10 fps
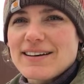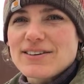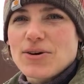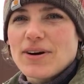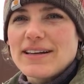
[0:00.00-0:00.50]

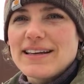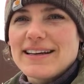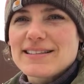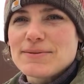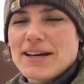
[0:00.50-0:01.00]
Courtney,
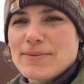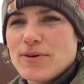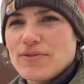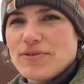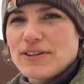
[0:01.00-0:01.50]
yes, I'm talking
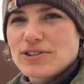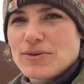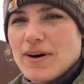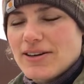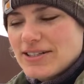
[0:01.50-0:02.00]
about fish in a
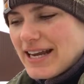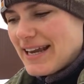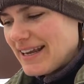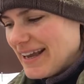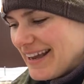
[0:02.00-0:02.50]
water
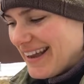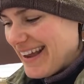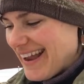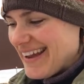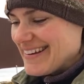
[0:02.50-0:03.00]
tank.
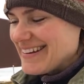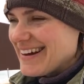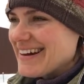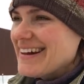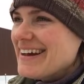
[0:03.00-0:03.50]
And
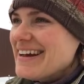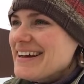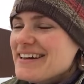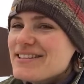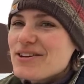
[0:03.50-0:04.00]

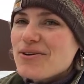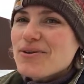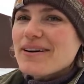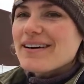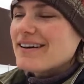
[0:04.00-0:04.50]
so
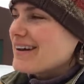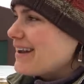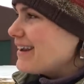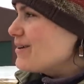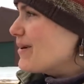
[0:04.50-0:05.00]

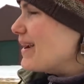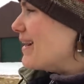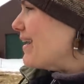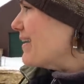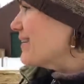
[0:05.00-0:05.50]
anyway,
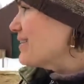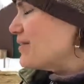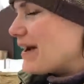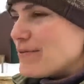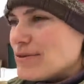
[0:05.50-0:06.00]

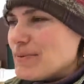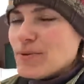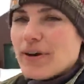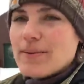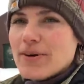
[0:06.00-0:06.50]
I would be
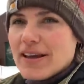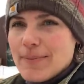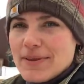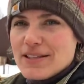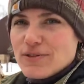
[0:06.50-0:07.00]
worried about
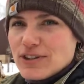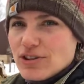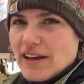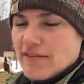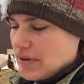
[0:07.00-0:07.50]
keeping these fish
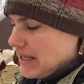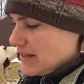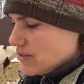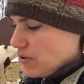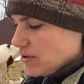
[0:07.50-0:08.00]
alive
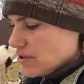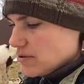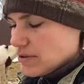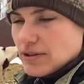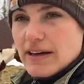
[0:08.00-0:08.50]
because the horses
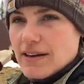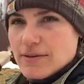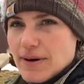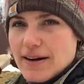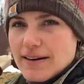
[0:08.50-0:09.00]
would drink all the
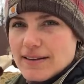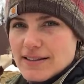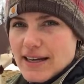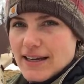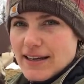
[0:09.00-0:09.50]
water in the
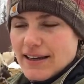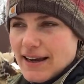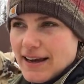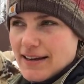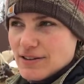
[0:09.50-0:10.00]
tank.
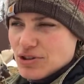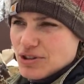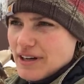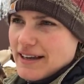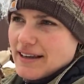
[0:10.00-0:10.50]
And
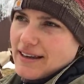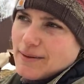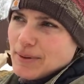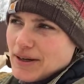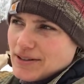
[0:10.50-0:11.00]
sure, I could get
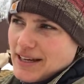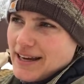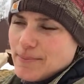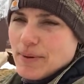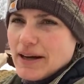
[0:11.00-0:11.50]
a bigger
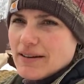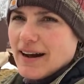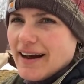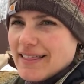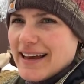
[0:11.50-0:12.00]
tank, but
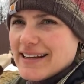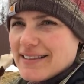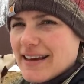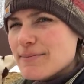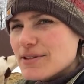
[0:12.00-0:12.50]
I like
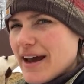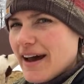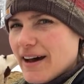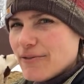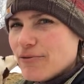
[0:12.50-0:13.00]
them to
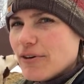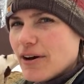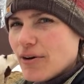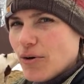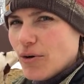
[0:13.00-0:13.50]
have
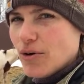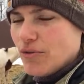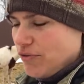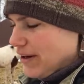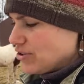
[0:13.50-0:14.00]
a whole
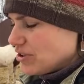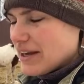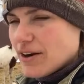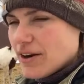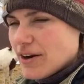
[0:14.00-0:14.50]
fresh
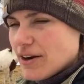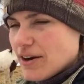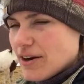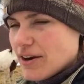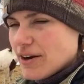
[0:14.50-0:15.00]
tank of
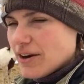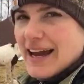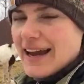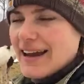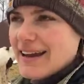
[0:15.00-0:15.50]
water every
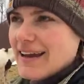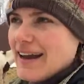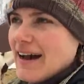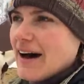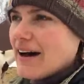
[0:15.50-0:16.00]
day.
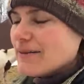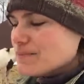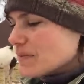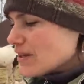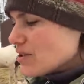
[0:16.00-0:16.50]

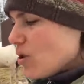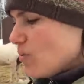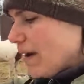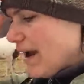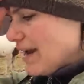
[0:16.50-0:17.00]
So
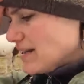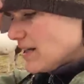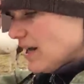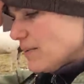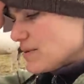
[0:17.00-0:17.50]
my
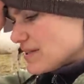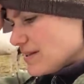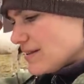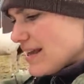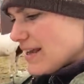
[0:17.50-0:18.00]

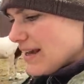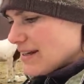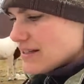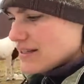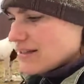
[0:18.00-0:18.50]
tubs, they
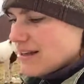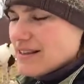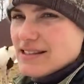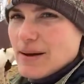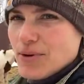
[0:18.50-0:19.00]
get, in the
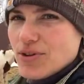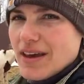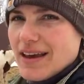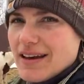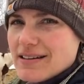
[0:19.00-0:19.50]
summer,
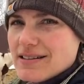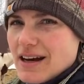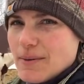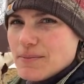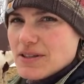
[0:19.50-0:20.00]
they get
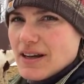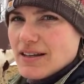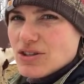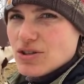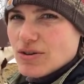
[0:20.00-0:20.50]
dumped
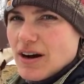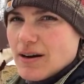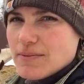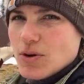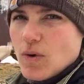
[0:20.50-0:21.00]
and
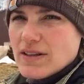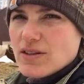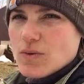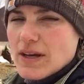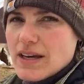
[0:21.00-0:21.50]
scrubbed once
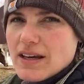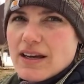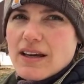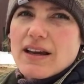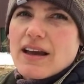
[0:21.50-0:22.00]
a week.
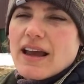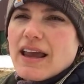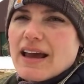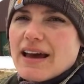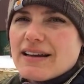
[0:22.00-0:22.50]

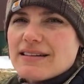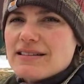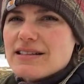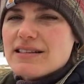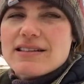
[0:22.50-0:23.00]

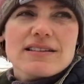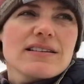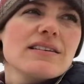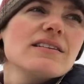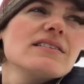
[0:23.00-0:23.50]
And
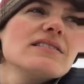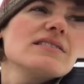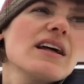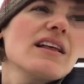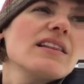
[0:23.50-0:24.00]

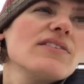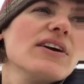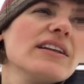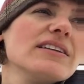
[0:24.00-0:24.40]
Stella, leave it.